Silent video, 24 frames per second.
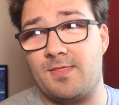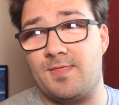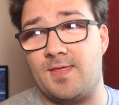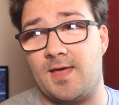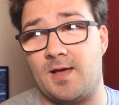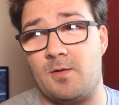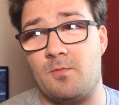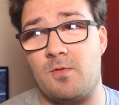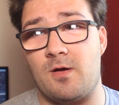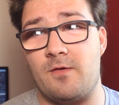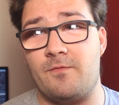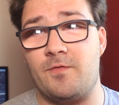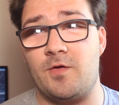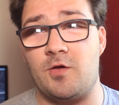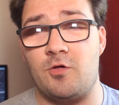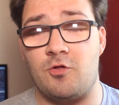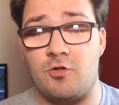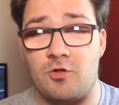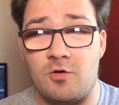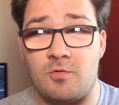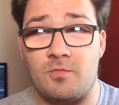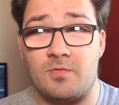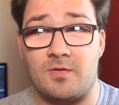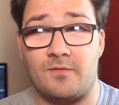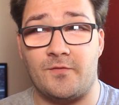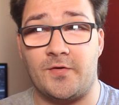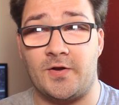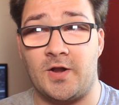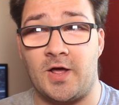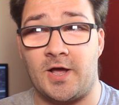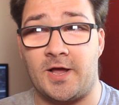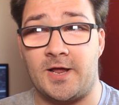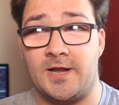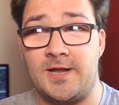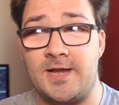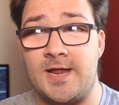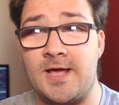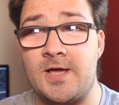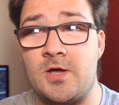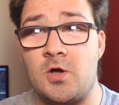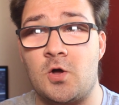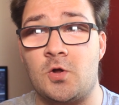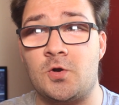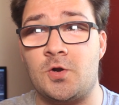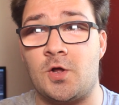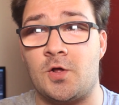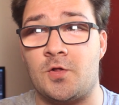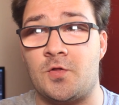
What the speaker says: thing where if you shoot something like a Nikon,